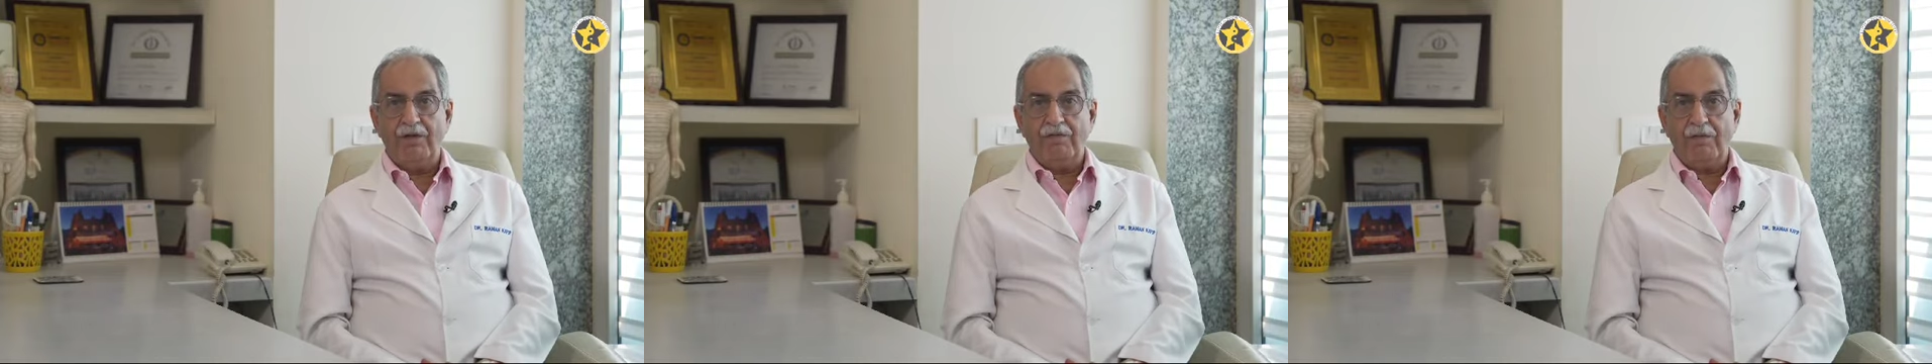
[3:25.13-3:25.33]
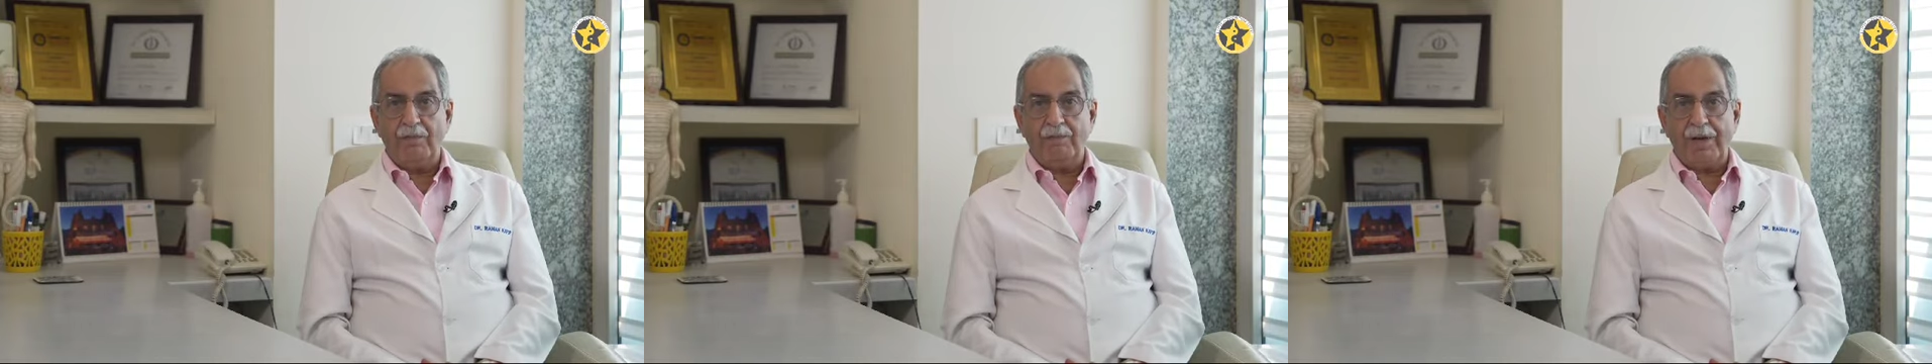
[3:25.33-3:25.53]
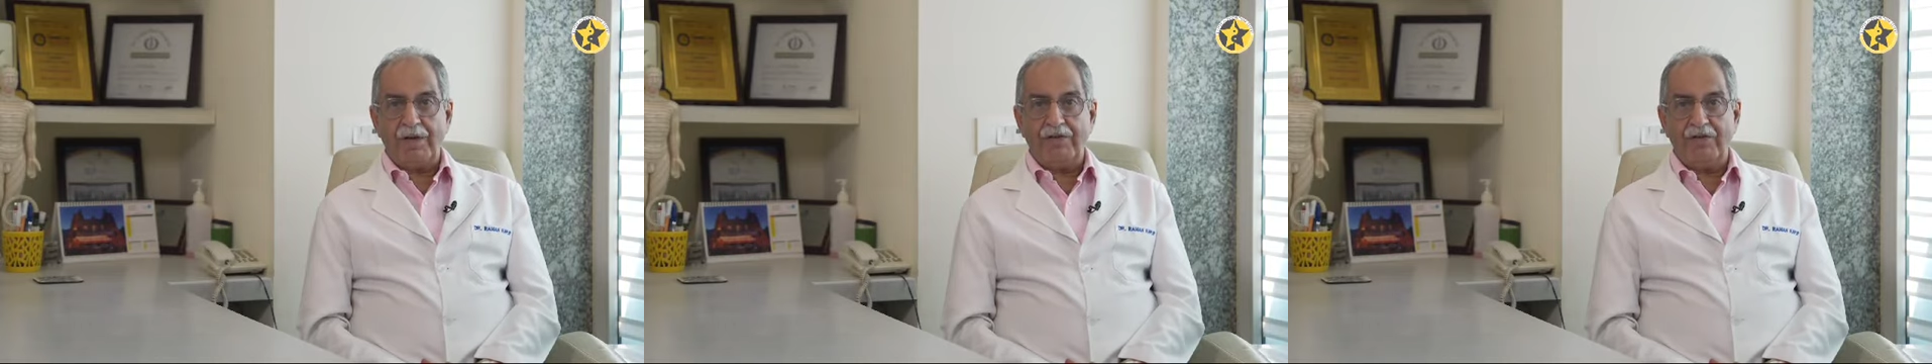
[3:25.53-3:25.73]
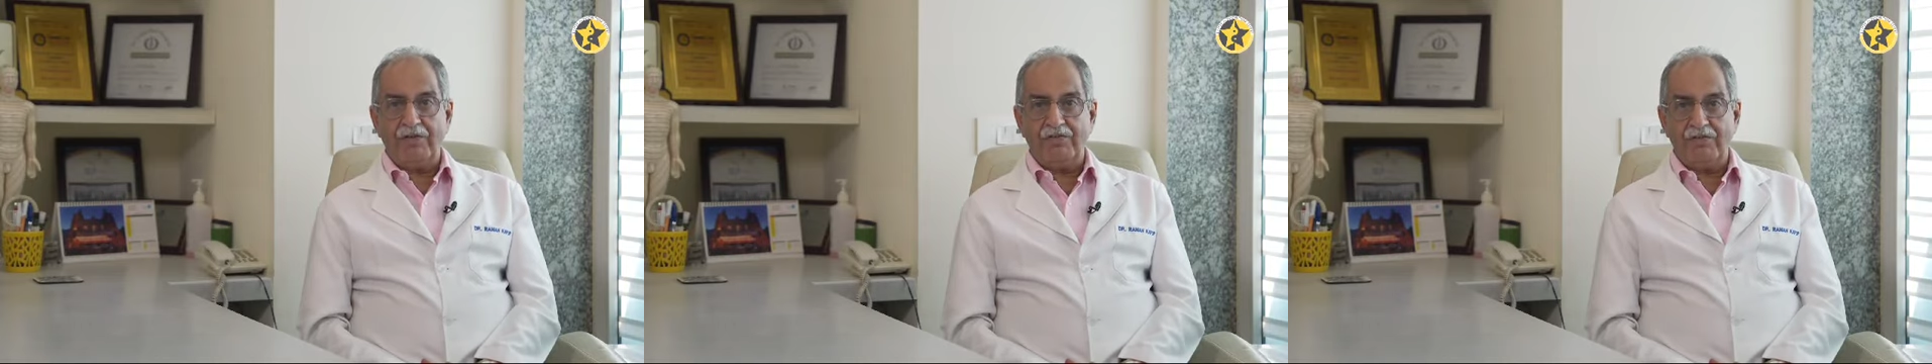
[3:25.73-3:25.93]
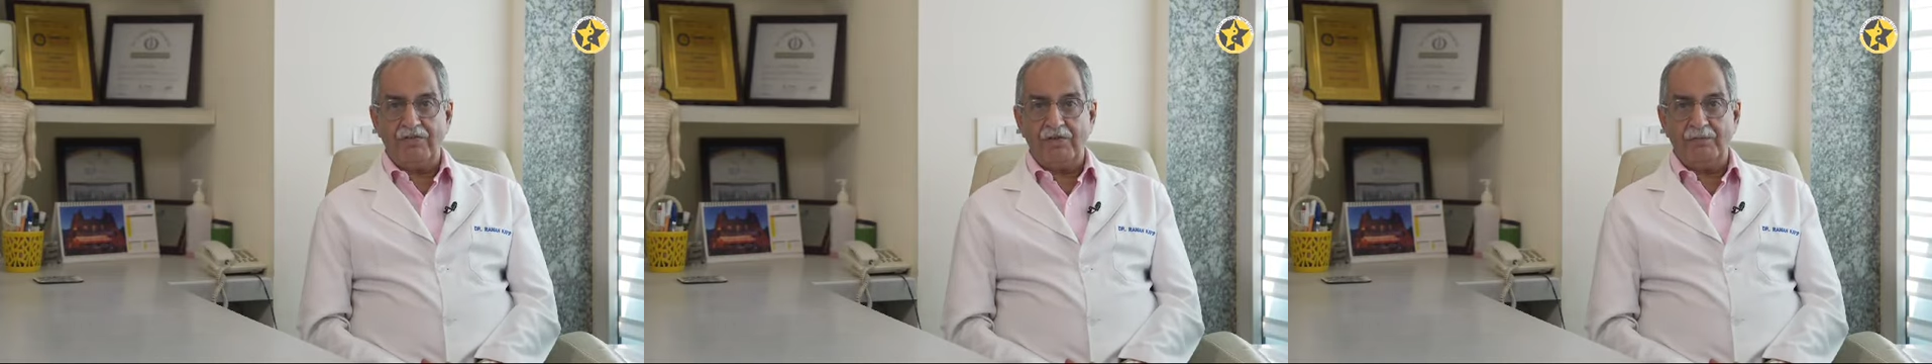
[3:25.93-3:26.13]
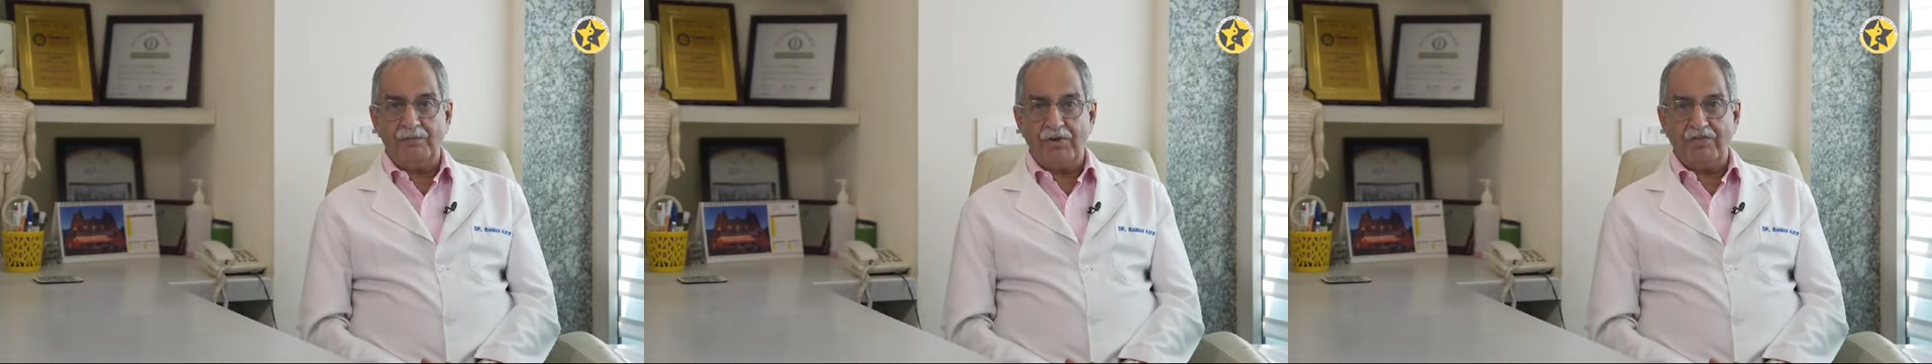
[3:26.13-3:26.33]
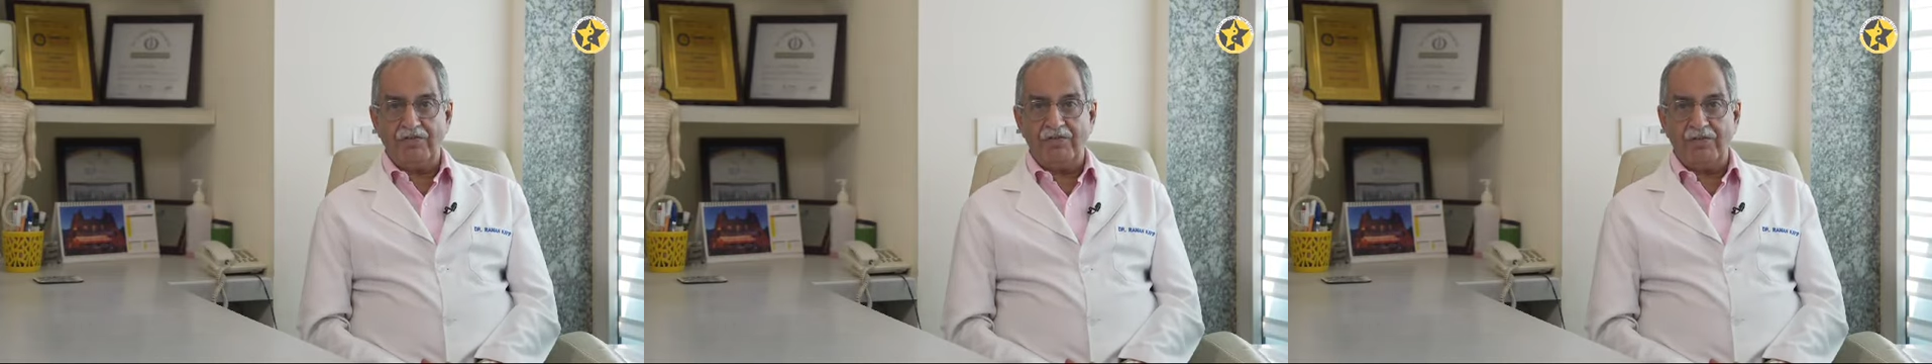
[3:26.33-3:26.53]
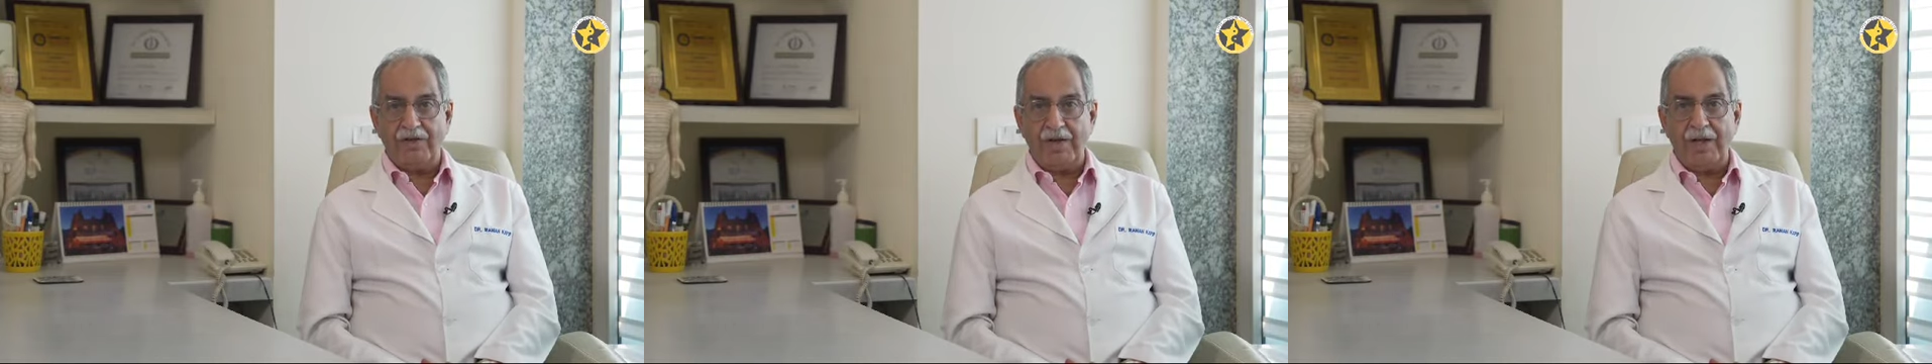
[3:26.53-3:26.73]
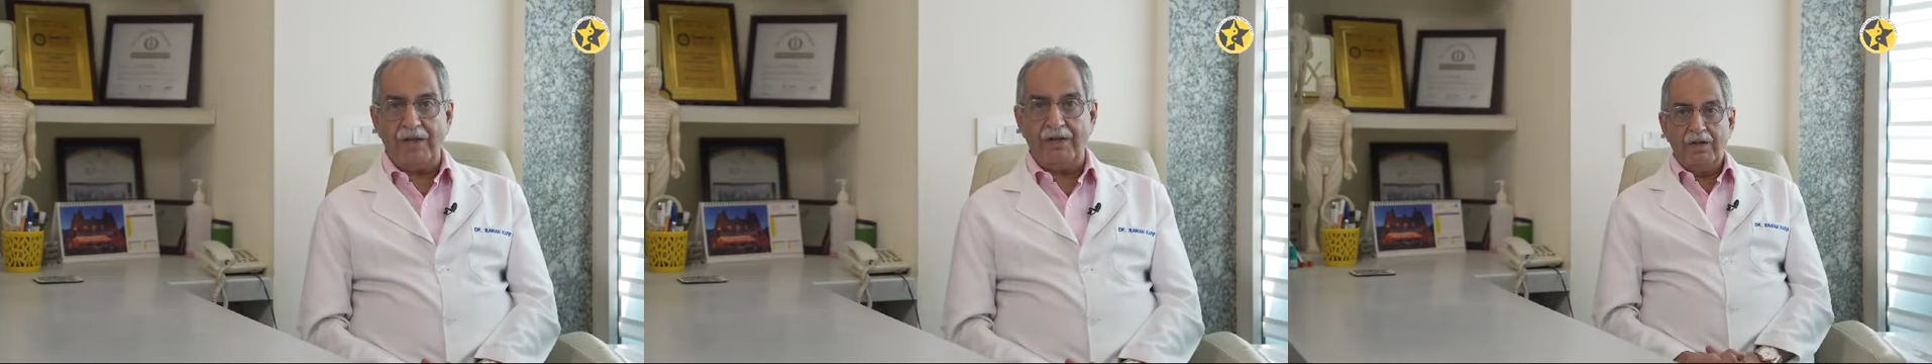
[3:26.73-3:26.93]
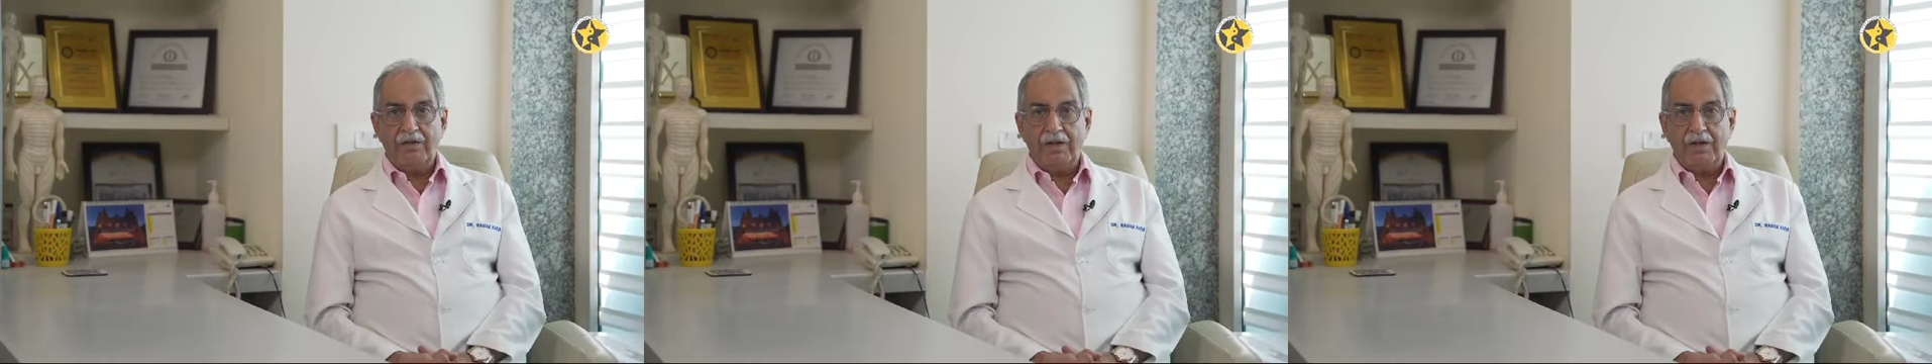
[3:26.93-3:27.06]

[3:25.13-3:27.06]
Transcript: for practitioners and patients alike.